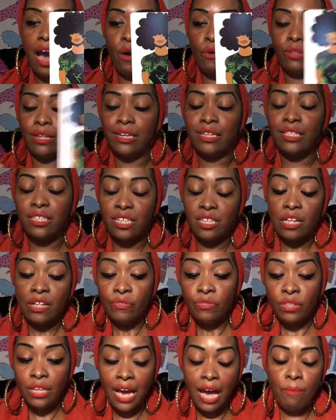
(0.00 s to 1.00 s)
out.
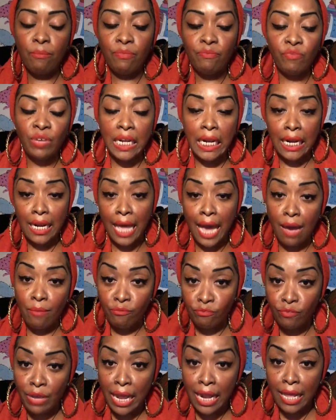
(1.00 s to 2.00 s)
I'm feeling
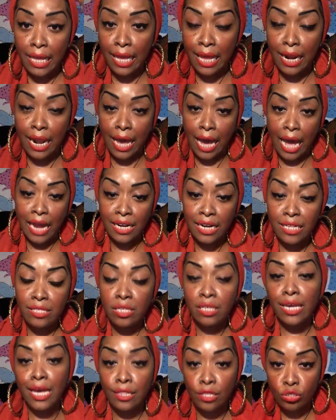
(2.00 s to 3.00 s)
it. Like I need
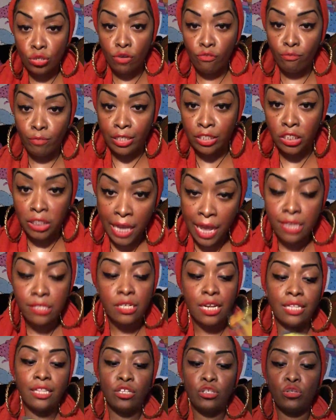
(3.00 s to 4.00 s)
to get this off my
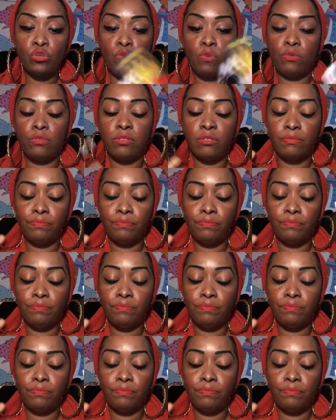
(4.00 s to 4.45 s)
chest. Like that's just what,